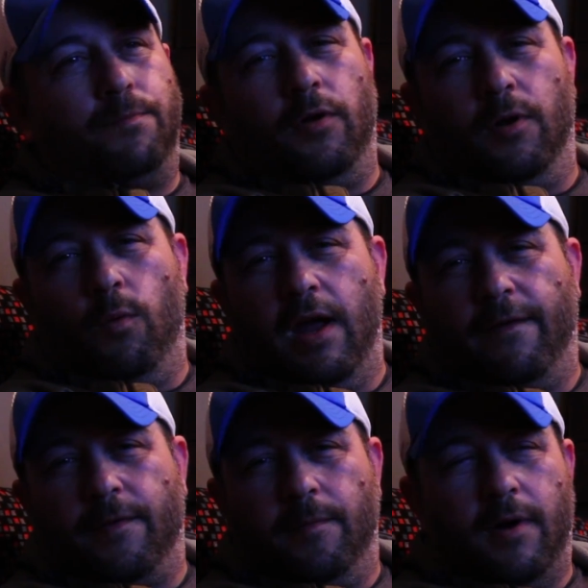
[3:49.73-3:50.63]
pull
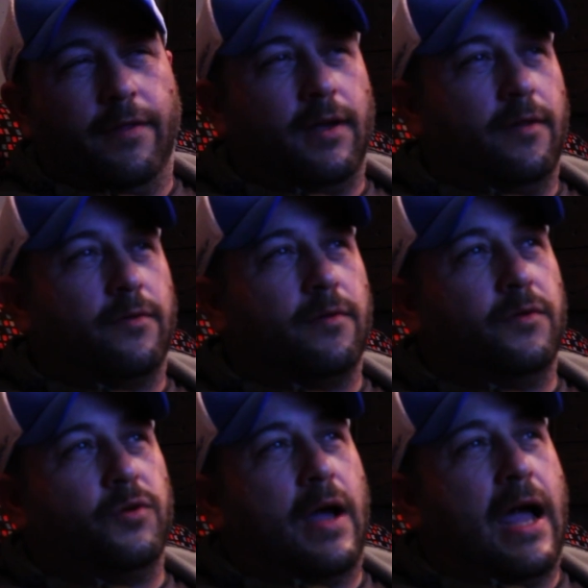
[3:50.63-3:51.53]
away from all the other
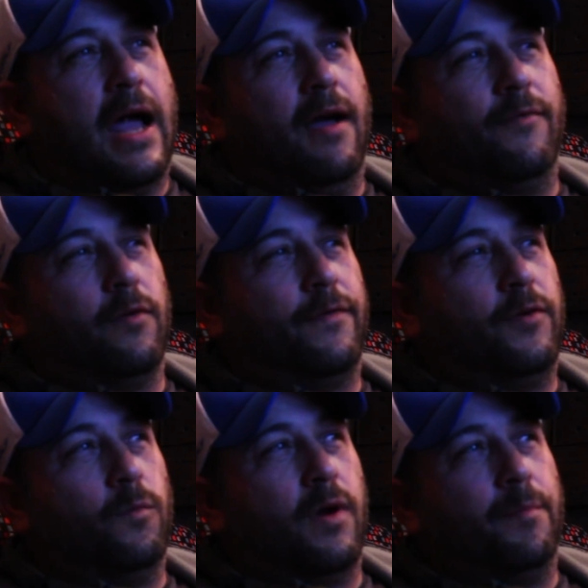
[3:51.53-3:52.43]
drones you have, or if
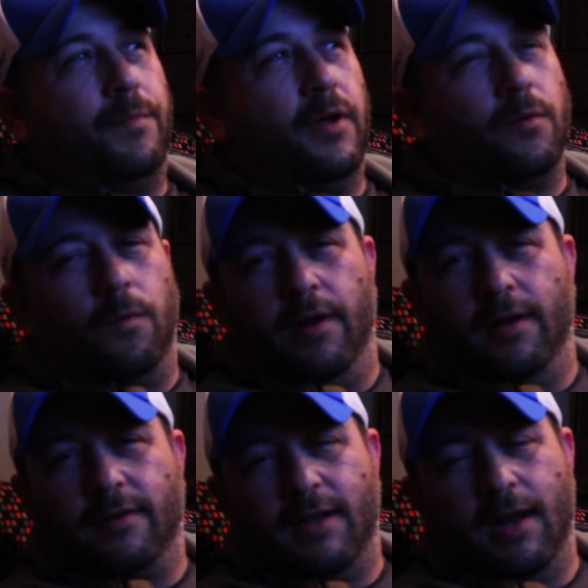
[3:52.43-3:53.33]
you want to build one,
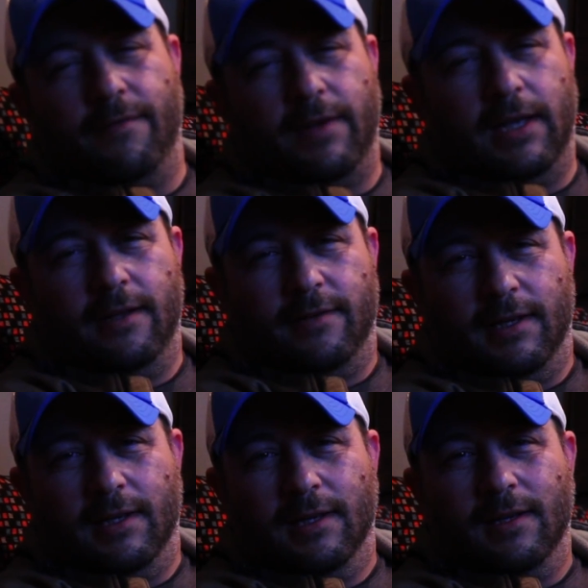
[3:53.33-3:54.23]
it's kind of
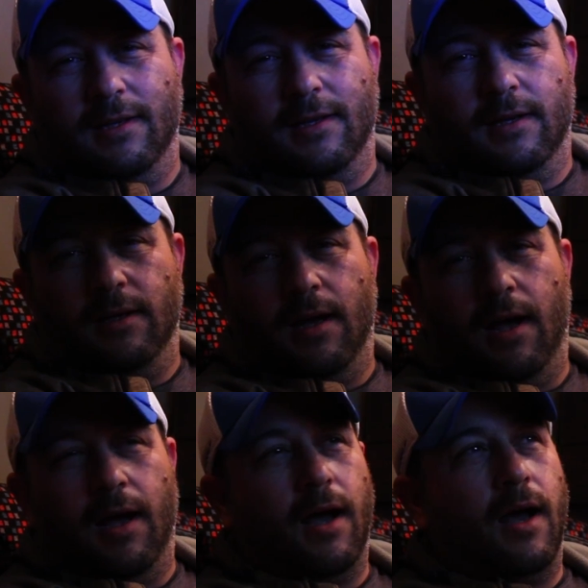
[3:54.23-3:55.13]
easy
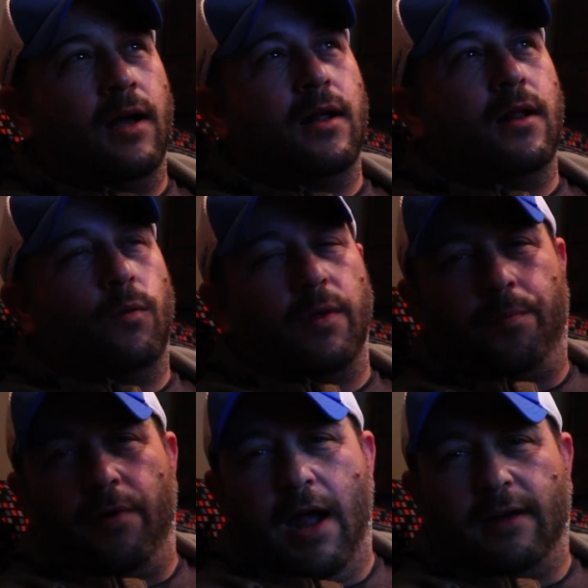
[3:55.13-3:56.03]

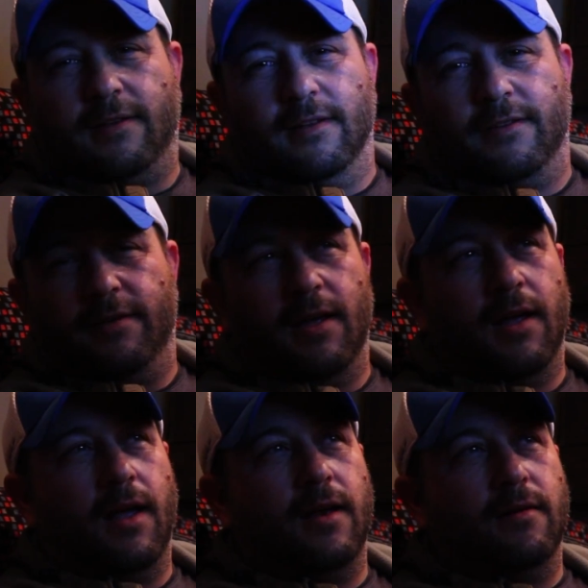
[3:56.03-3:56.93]
with practice,
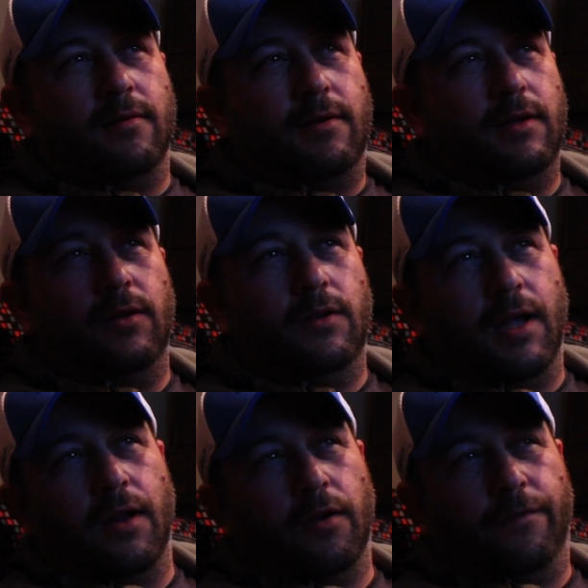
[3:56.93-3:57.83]
and you
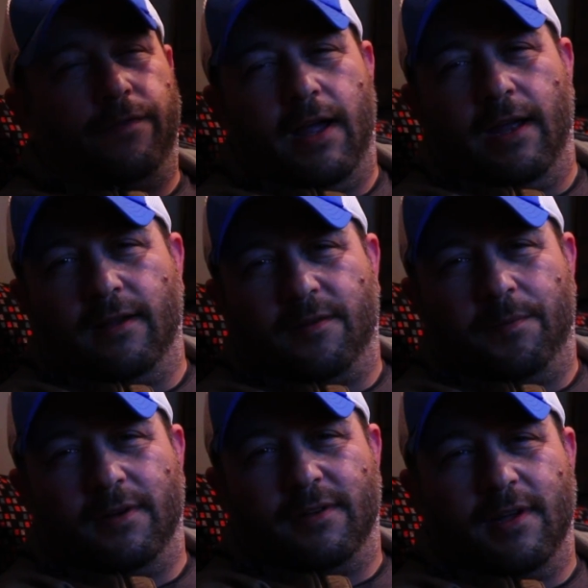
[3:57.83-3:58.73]
get a good flying
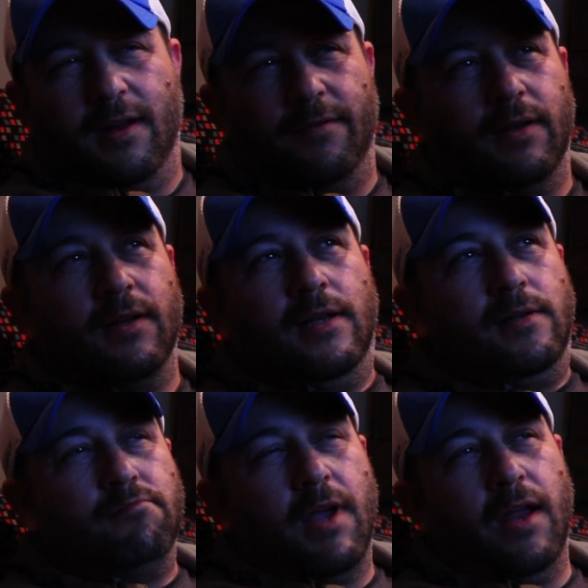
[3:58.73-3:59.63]
experience out of it.
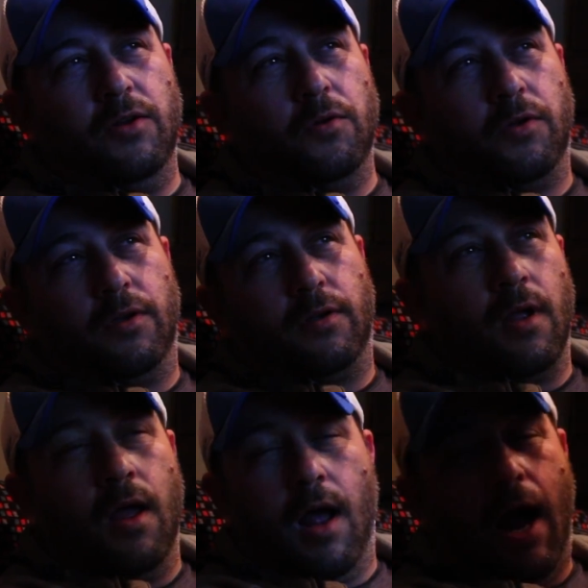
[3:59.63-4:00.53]
And
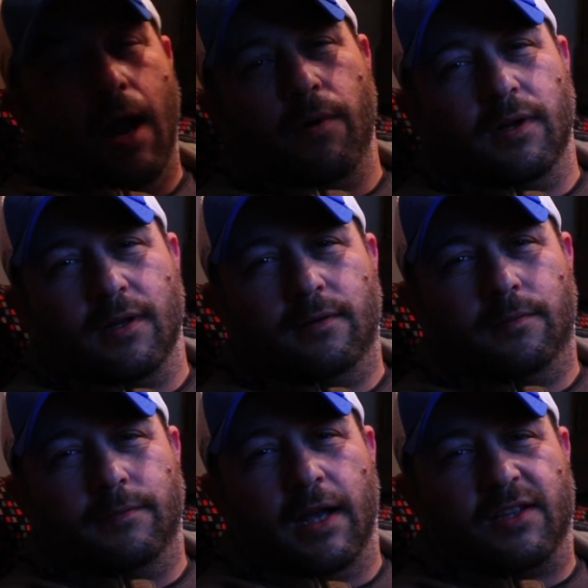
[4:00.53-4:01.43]
I went a
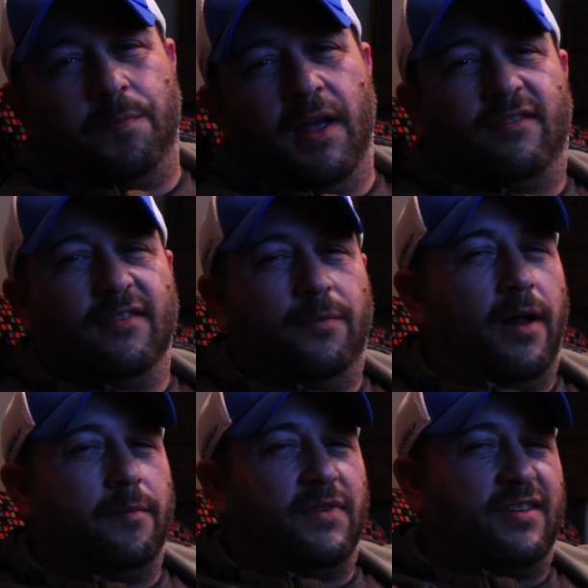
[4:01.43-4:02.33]
little expensive
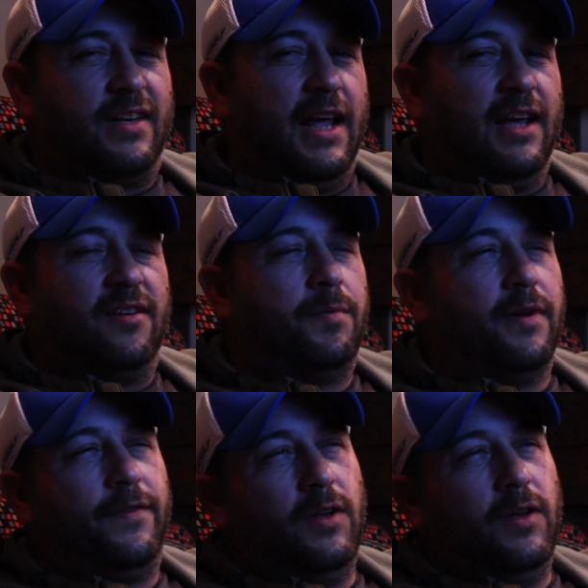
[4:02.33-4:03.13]
on mistakes, but if